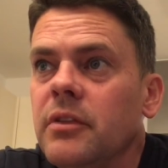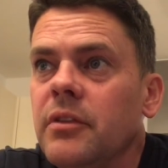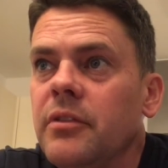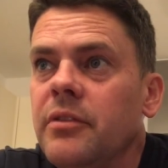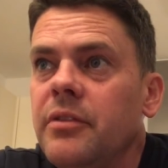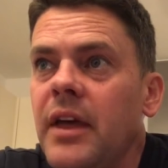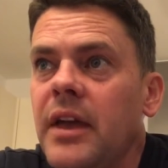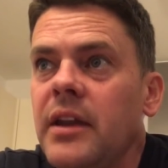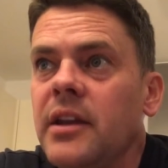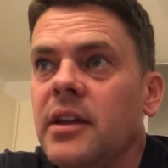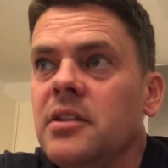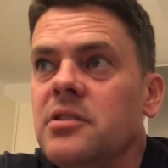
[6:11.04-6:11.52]

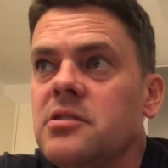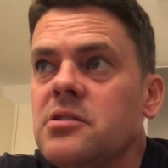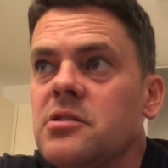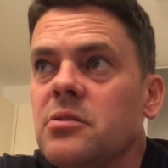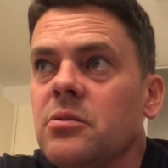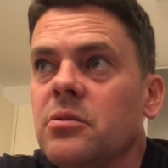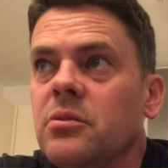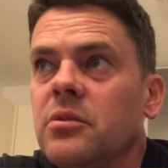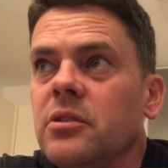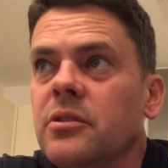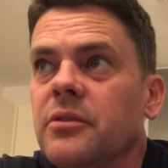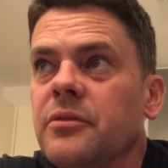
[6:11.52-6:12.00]
Then he
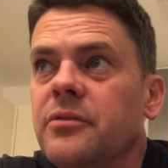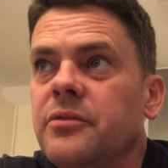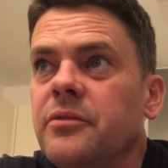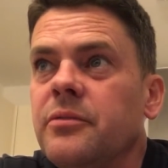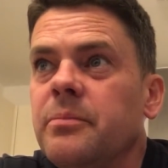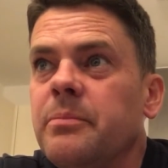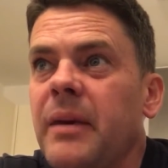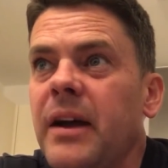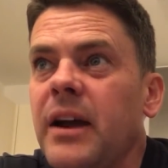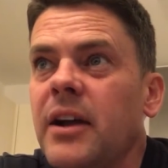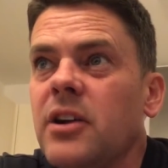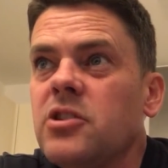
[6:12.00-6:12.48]
sort
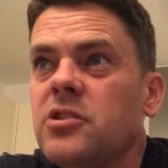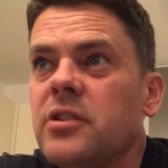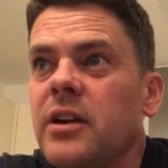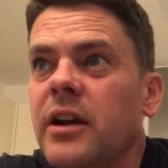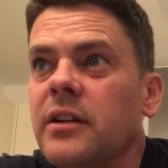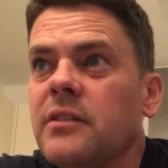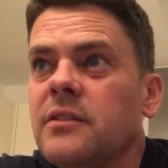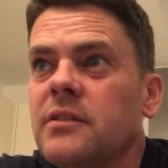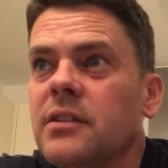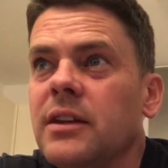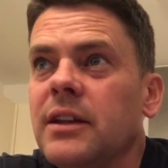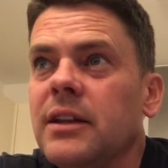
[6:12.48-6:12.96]
of
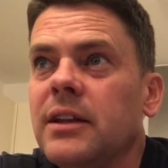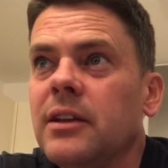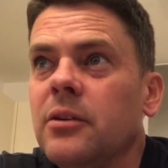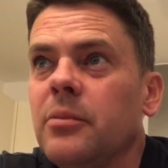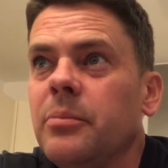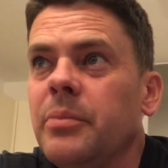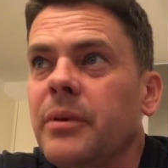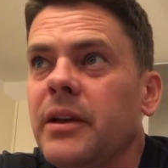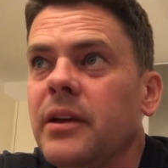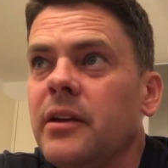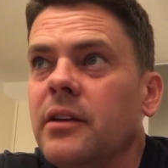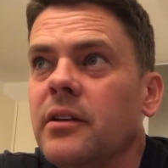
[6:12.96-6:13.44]
backtracked a
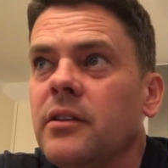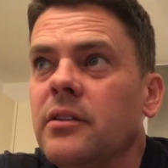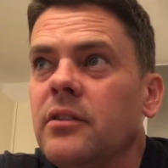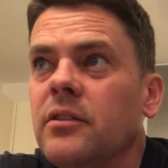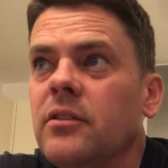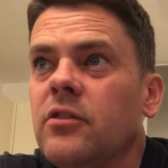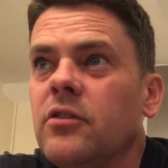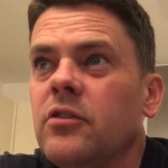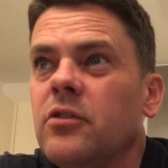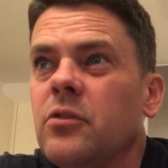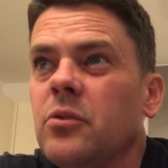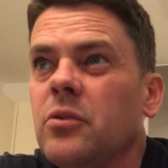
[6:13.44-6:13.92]
little bit
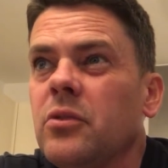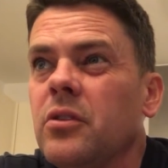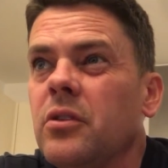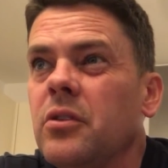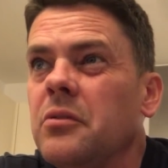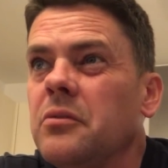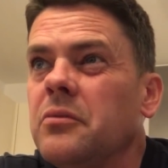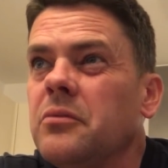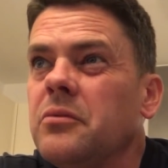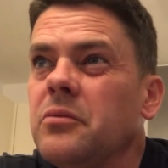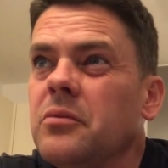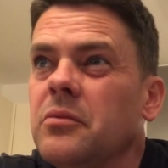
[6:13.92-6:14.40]
and sort
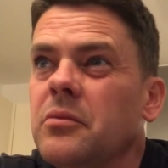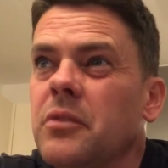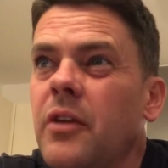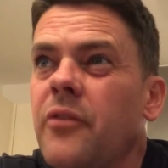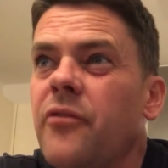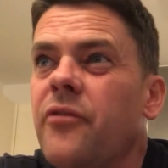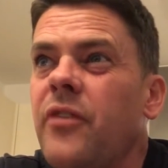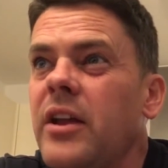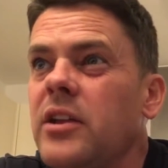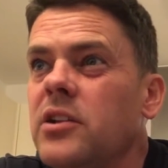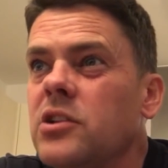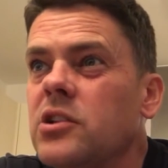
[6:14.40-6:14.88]
of
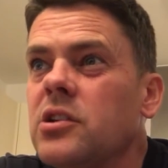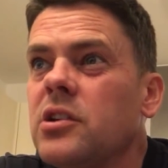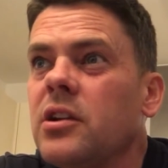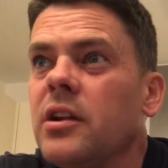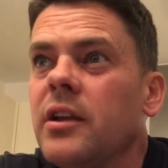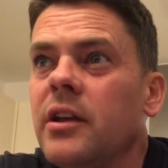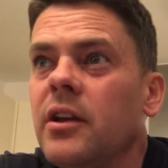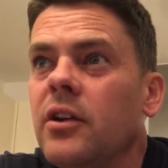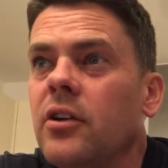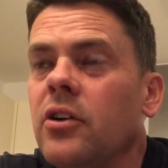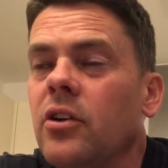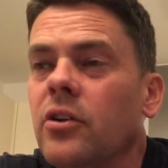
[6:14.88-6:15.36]

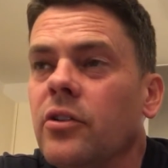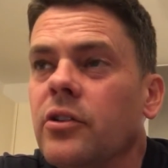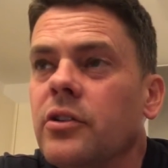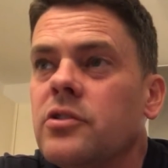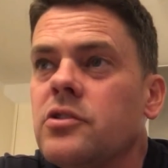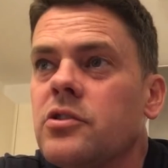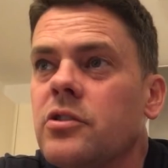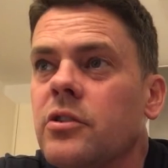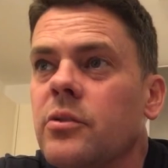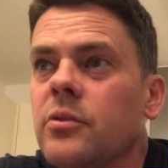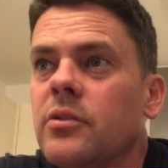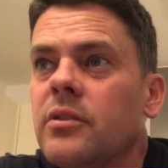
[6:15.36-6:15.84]
eventually I got the
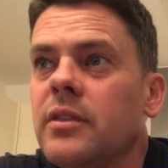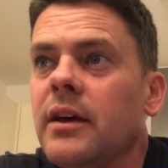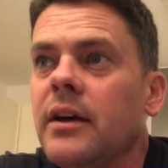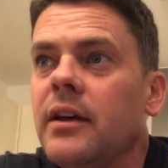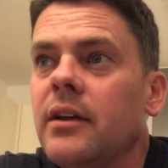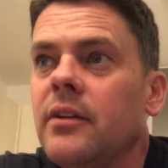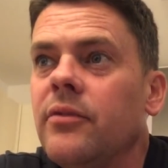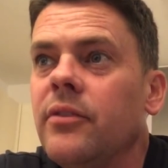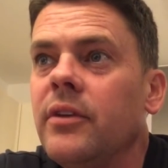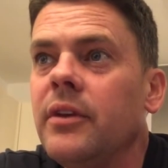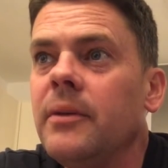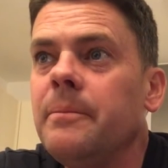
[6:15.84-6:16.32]
truth
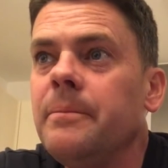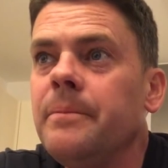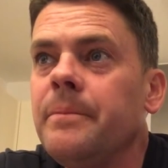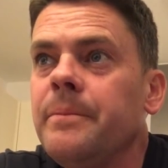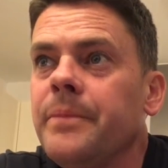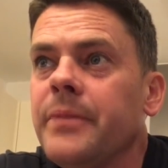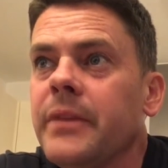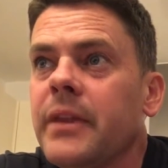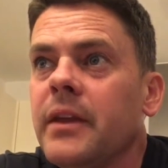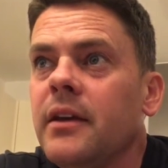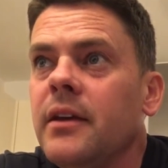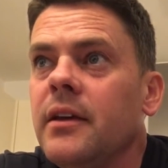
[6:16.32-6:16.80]
out of him.
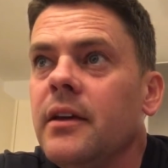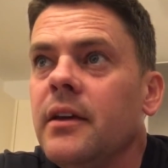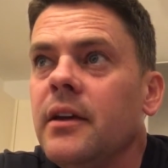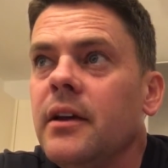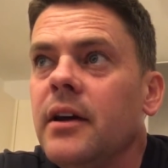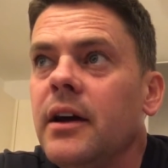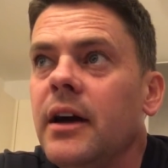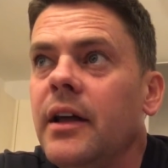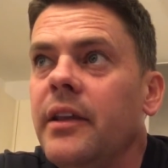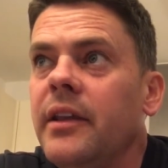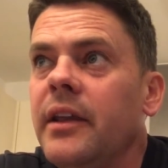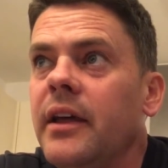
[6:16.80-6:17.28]

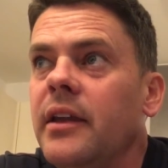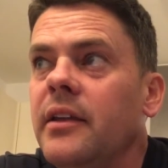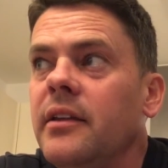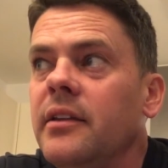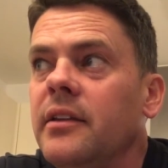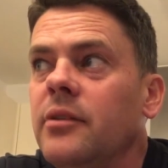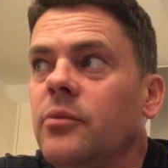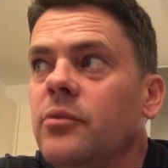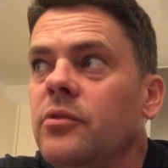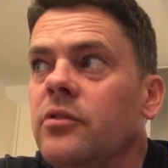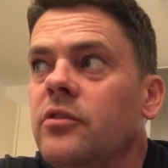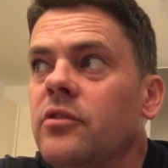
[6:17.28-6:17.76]
And
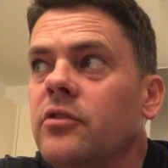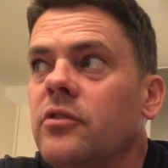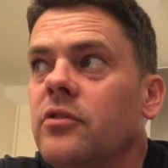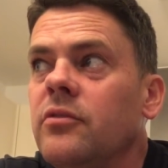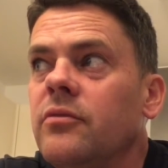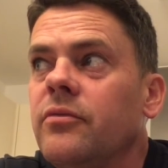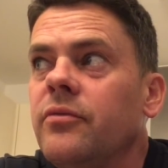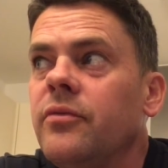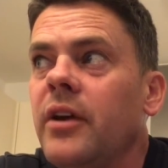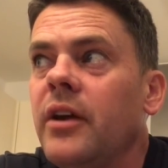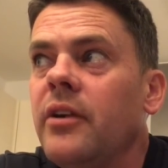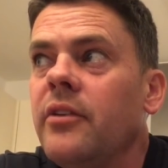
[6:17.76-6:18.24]
then he was
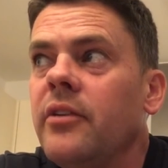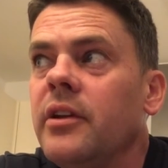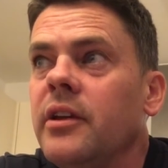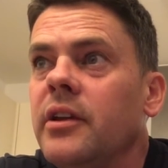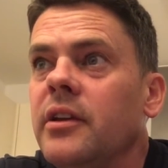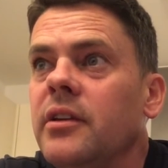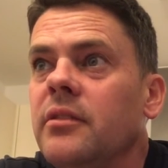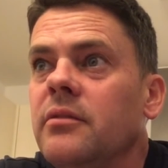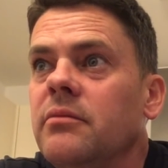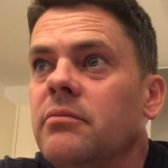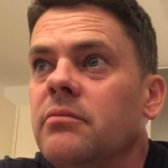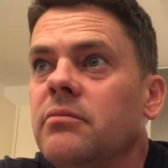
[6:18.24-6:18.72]

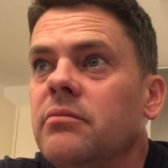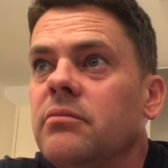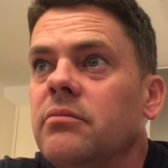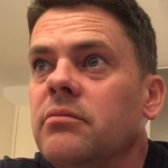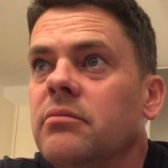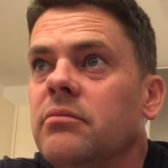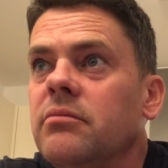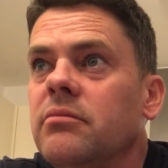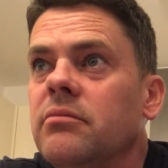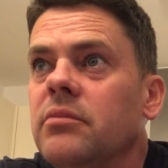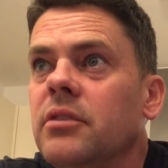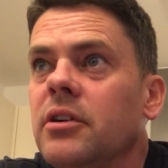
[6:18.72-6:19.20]
very,
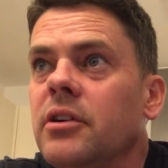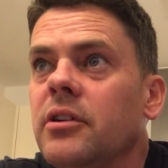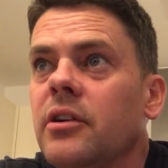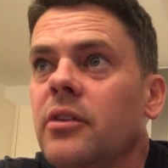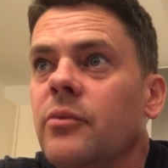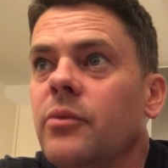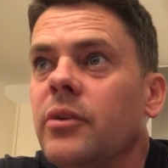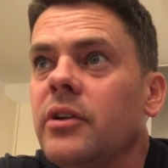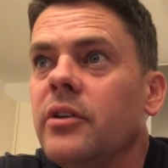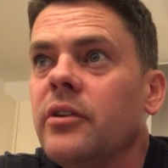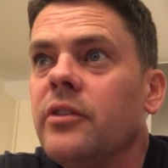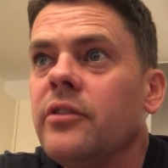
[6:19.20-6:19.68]

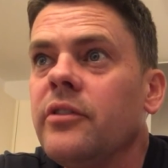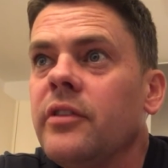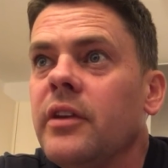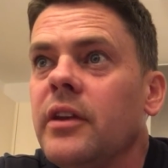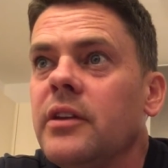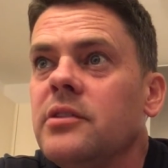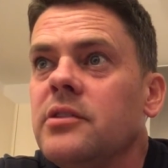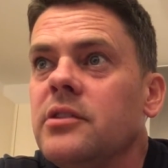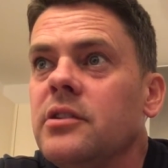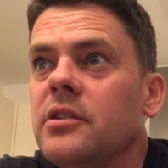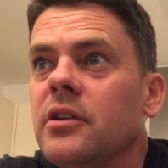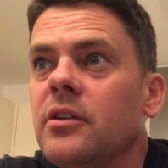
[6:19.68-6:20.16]
when I
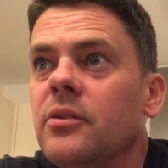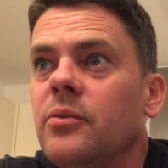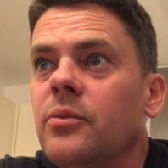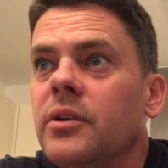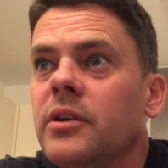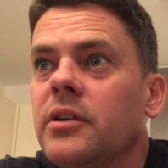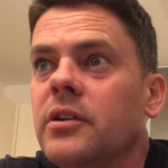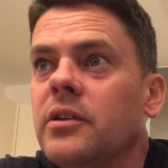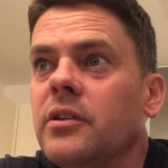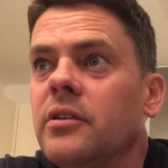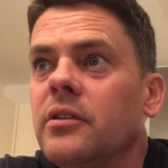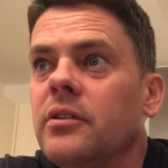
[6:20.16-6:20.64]
said, you know,
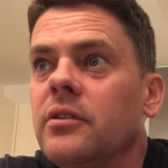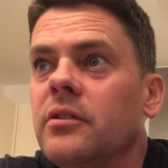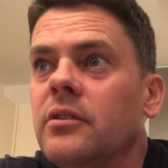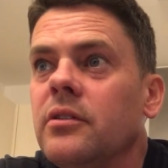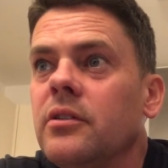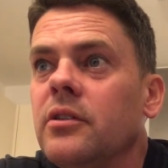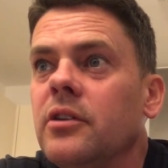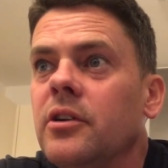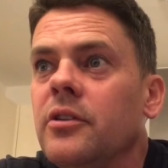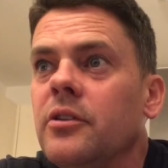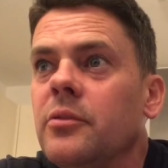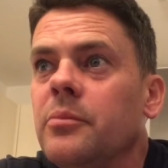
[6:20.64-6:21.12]
we can
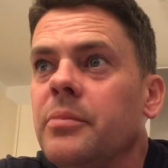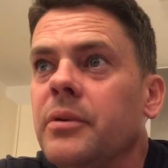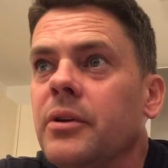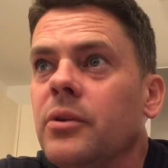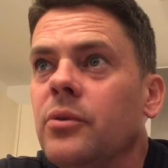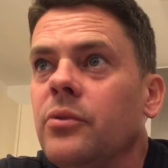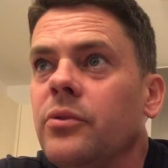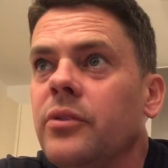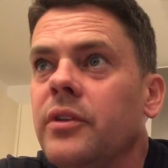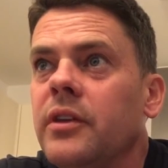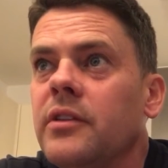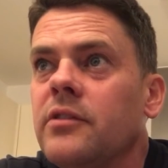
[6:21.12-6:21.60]
either
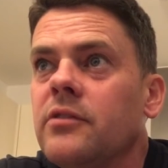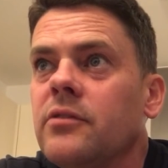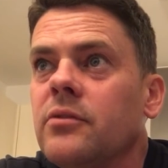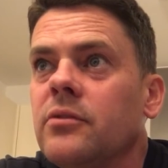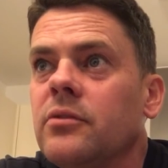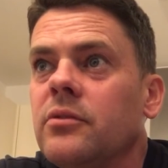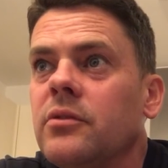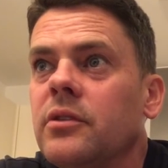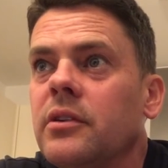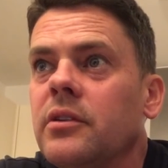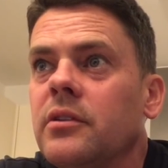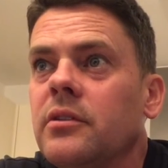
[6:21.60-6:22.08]
build this
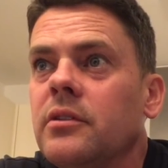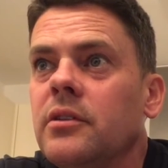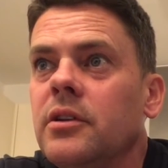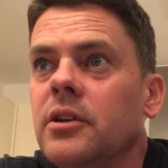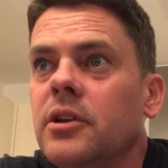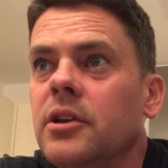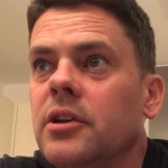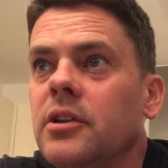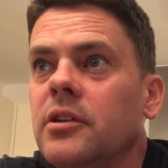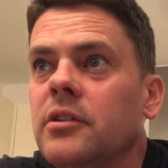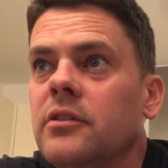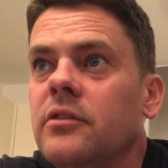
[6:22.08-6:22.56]
or
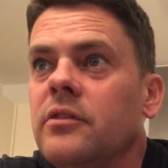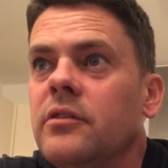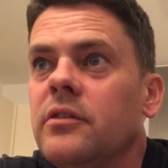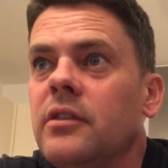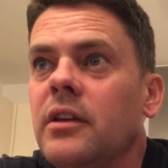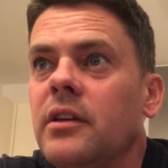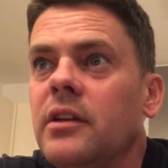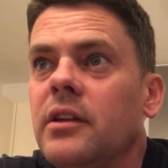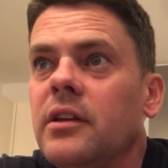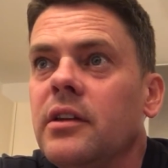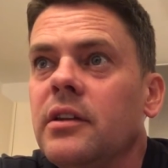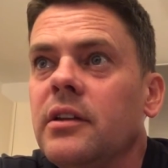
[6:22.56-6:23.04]

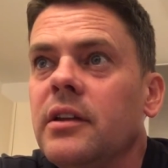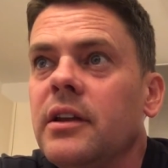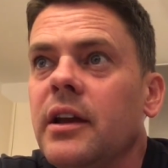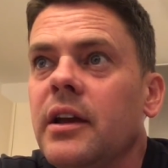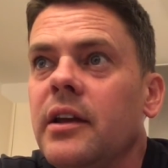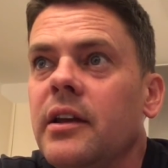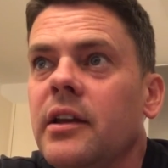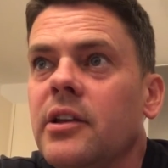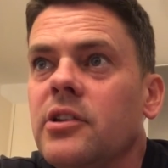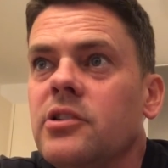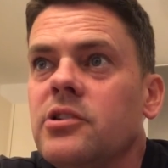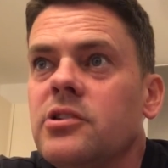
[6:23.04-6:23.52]
send it and
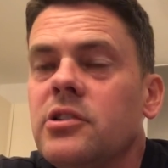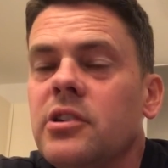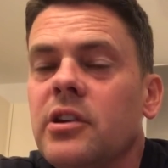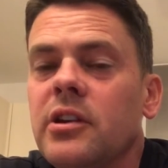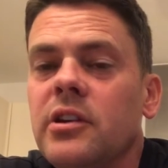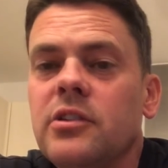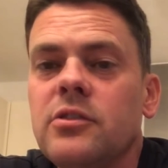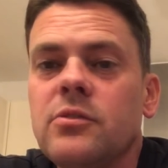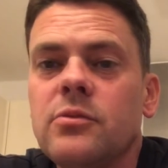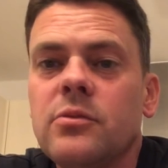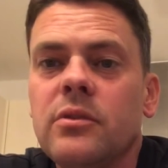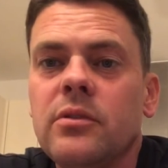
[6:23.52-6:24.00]
get an
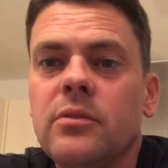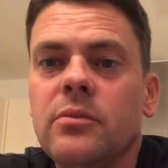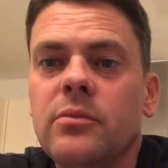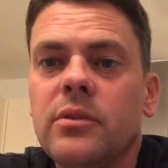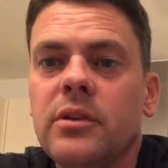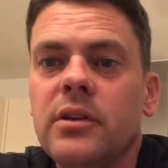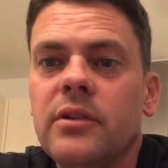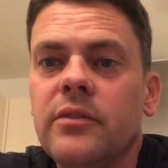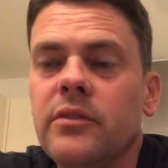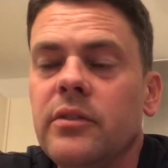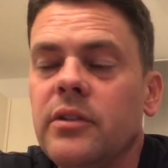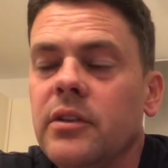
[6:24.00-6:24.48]
exchange one,
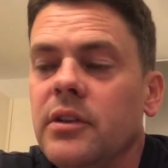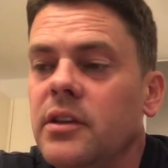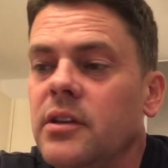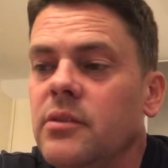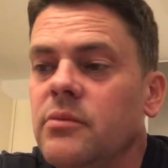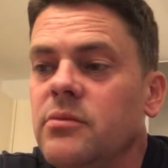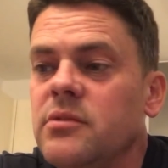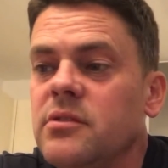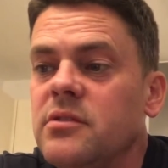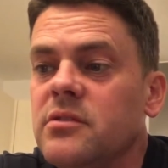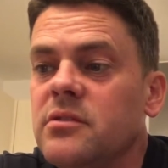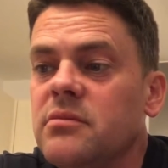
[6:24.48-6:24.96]
whatever,
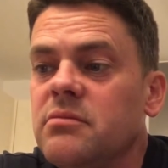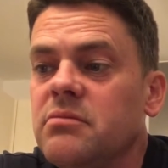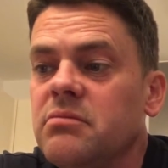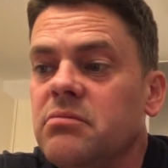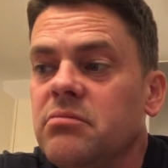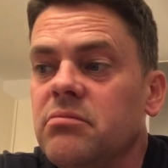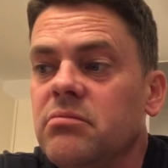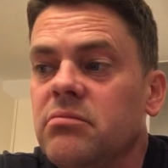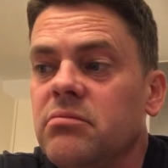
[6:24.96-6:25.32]
he was,